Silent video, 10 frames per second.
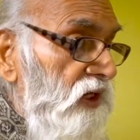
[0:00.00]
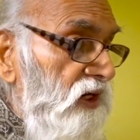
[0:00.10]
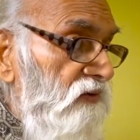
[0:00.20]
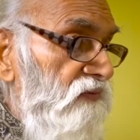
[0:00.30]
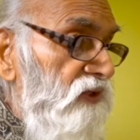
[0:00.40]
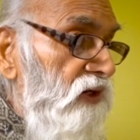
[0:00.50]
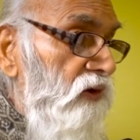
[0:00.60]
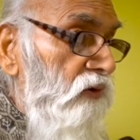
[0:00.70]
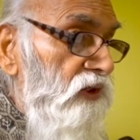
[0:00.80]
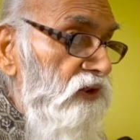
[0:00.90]
If the
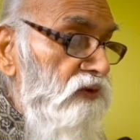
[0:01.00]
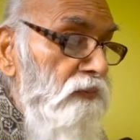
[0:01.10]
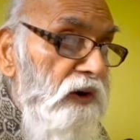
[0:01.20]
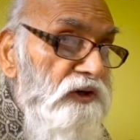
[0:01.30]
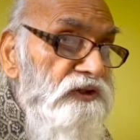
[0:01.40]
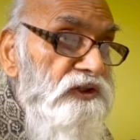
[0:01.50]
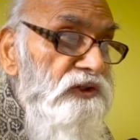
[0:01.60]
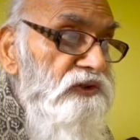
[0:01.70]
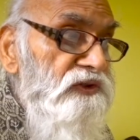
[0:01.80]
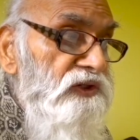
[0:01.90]
lotus posture
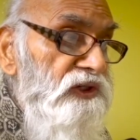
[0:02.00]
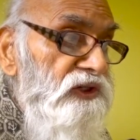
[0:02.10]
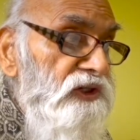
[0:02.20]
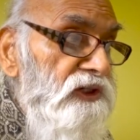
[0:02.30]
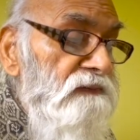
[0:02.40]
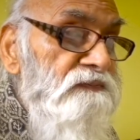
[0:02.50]
is needed,